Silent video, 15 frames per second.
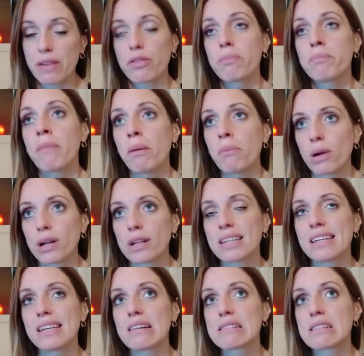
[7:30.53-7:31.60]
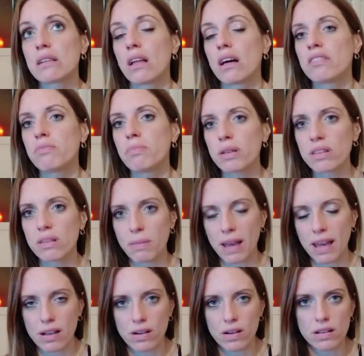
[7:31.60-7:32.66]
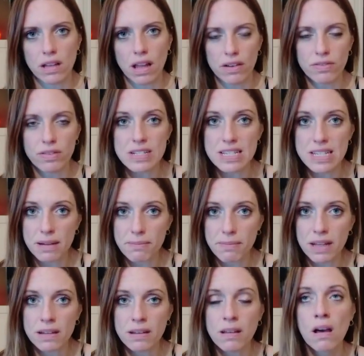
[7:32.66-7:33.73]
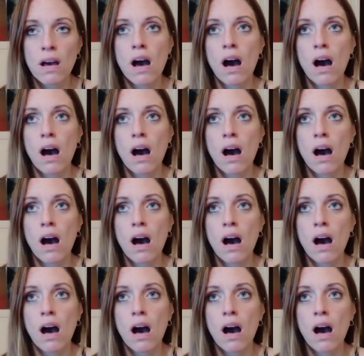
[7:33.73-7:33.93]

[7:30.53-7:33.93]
Remember, he has a lot of built up anger, a lot of resentment.